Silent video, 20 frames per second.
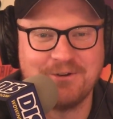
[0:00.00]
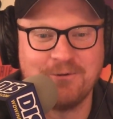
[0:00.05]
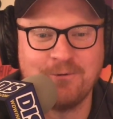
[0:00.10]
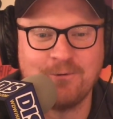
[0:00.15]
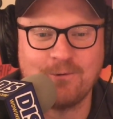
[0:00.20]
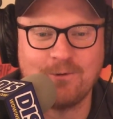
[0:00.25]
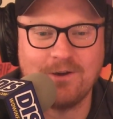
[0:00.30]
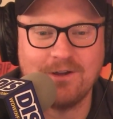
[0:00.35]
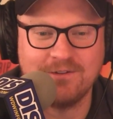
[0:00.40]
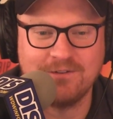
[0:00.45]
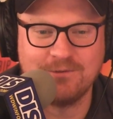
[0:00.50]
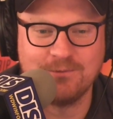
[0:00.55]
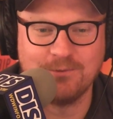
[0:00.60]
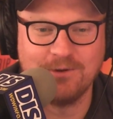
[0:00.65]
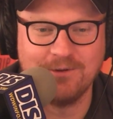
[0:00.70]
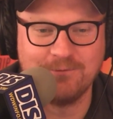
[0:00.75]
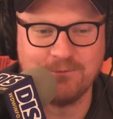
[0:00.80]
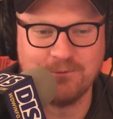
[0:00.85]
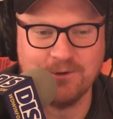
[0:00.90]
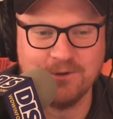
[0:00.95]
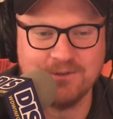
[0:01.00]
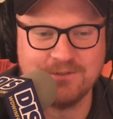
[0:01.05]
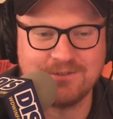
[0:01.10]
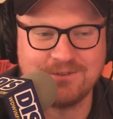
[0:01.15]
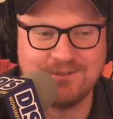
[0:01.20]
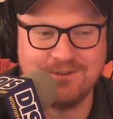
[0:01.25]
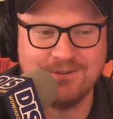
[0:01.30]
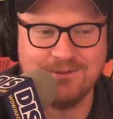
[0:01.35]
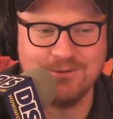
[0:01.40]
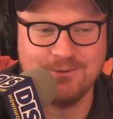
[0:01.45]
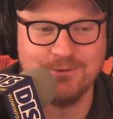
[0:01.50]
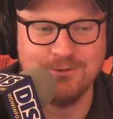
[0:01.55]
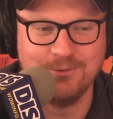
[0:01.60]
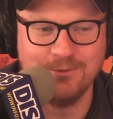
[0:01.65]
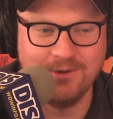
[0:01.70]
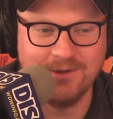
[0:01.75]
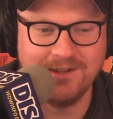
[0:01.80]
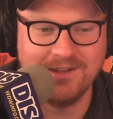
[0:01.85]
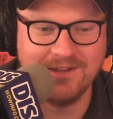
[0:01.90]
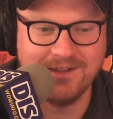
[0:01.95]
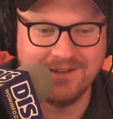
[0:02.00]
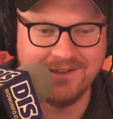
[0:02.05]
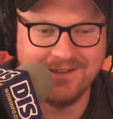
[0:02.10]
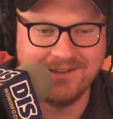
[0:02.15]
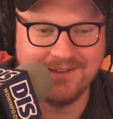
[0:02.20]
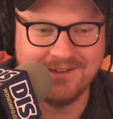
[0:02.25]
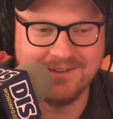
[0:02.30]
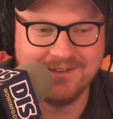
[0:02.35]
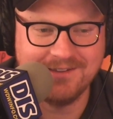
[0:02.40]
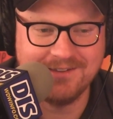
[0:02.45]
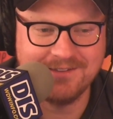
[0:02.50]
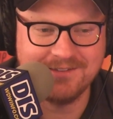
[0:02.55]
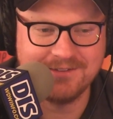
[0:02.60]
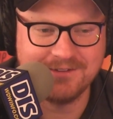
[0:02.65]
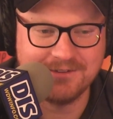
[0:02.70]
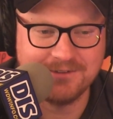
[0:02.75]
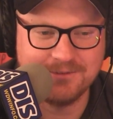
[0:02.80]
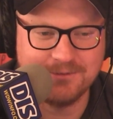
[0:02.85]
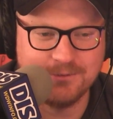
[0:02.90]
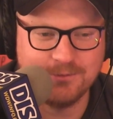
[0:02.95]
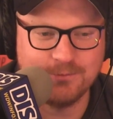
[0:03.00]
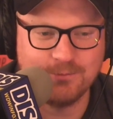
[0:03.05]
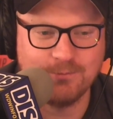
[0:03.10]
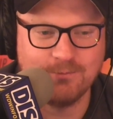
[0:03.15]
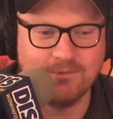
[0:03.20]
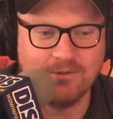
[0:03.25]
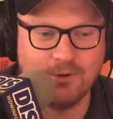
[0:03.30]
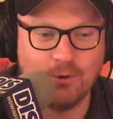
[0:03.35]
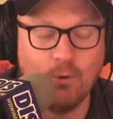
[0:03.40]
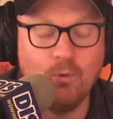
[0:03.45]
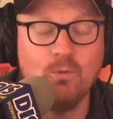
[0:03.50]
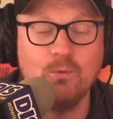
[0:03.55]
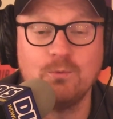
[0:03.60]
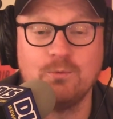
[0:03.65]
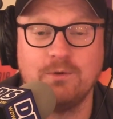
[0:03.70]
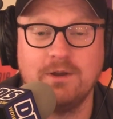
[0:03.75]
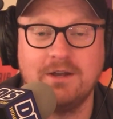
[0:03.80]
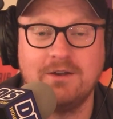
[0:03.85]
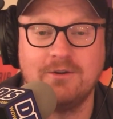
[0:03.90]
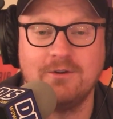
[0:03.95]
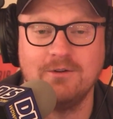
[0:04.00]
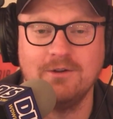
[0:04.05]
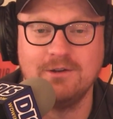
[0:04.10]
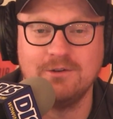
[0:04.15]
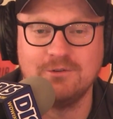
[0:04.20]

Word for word: cross reference to a, a, a old recurring